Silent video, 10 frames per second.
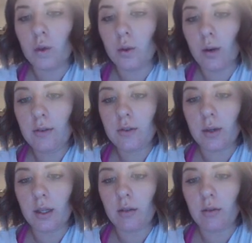
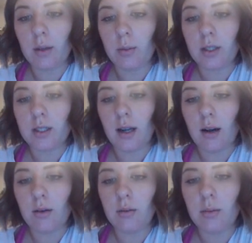12:23 plus
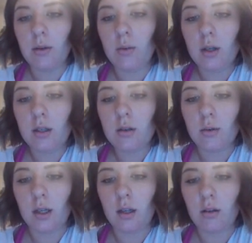an hour would be
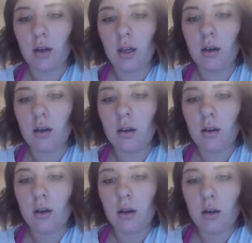1:23.
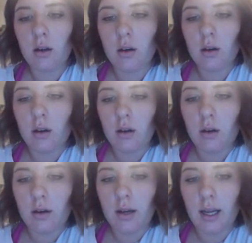
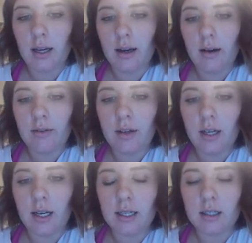Okay, now I've got
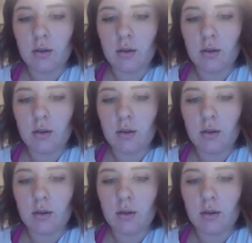to add